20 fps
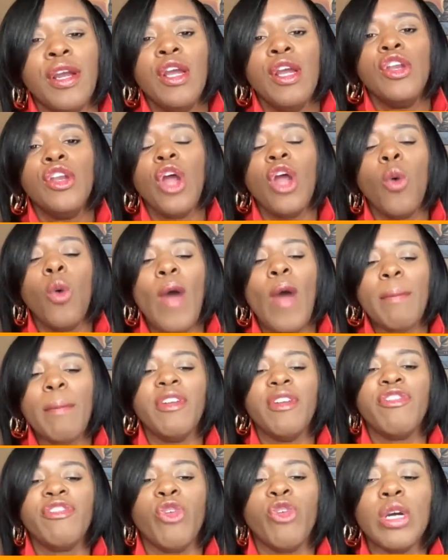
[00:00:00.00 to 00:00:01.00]
no
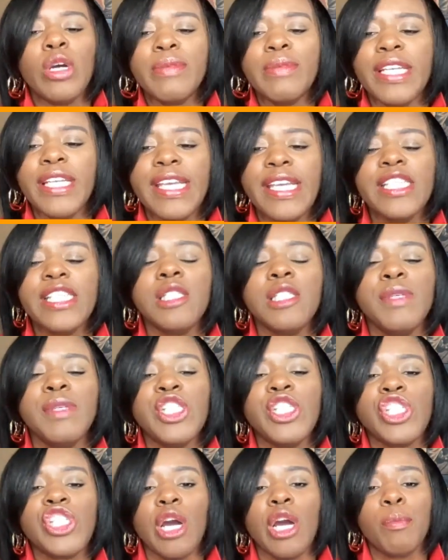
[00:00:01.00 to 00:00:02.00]
weapon formed against me
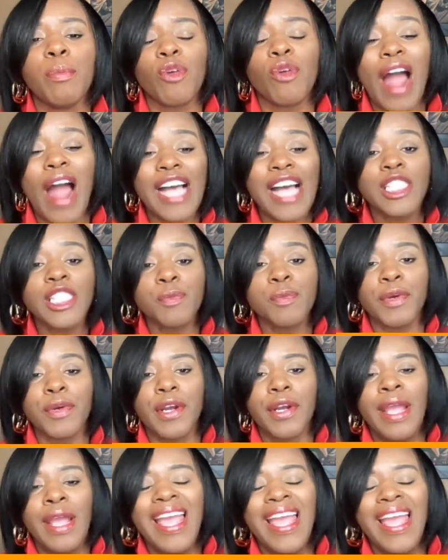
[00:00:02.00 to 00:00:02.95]
shall prosper